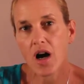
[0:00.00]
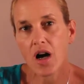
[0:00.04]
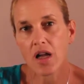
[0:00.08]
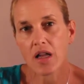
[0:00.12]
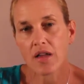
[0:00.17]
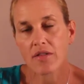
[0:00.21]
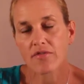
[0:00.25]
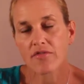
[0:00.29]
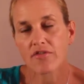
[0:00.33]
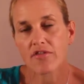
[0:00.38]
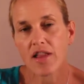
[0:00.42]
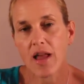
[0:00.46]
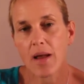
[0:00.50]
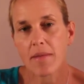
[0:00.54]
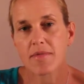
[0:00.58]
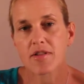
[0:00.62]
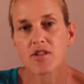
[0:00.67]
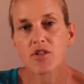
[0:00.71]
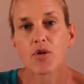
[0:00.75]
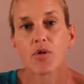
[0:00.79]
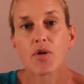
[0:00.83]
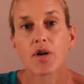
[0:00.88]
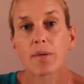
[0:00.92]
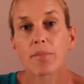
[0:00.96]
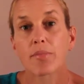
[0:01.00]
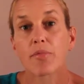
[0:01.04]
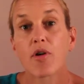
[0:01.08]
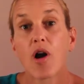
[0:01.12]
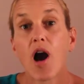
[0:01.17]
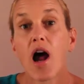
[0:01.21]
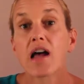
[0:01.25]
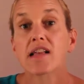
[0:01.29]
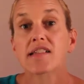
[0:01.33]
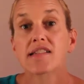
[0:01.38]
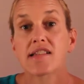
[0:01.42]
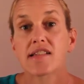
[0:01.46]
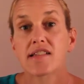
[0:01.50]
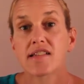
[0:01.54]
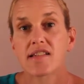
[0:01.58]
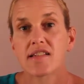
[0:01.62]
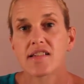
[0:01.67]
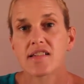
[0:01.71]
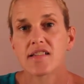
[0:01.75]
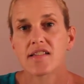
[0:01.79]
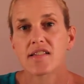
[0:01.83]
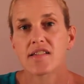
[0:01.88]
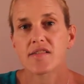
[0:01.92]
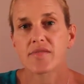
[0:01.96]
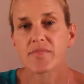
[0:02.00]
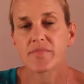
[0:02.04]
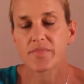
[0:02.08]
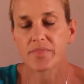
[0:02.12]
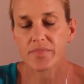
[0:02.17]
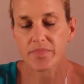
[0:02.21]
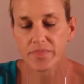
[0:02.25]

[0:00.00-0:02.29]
inflammatory processes.